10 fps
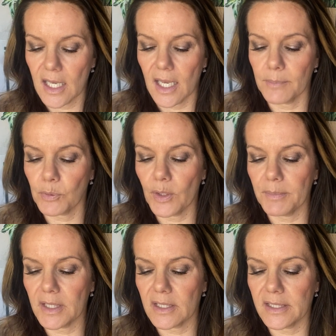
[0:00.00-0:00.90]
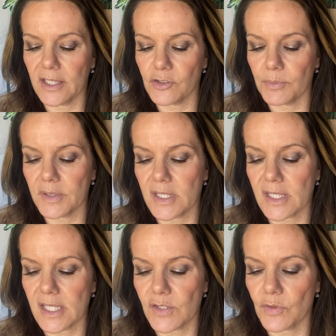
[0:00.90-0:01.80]
Employment contingent and
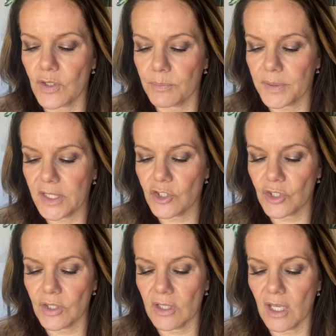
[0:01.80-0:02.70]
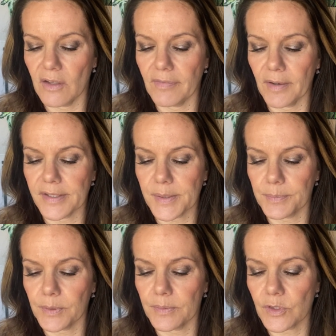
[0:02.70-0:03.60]
successful completion of various
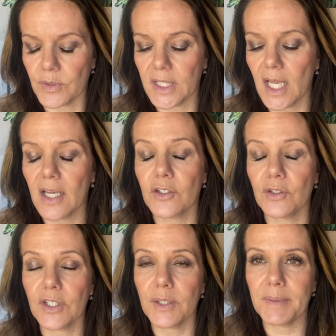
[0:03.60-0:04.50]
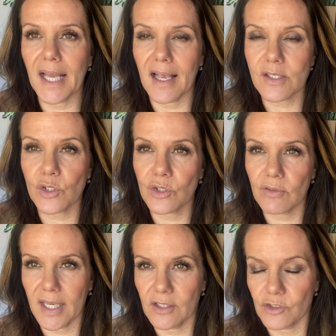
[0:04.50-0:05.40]
employment screen. You're going to be asked to do
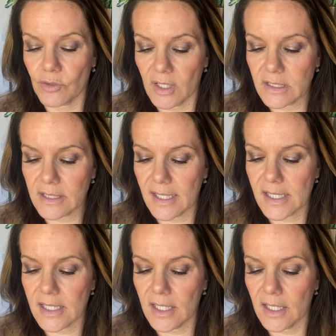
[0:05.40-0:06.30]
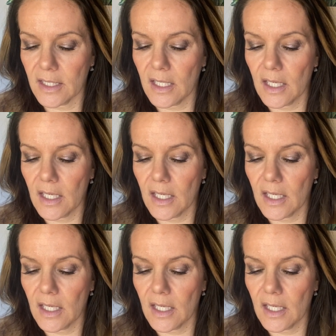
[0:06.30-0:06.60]
a drug testing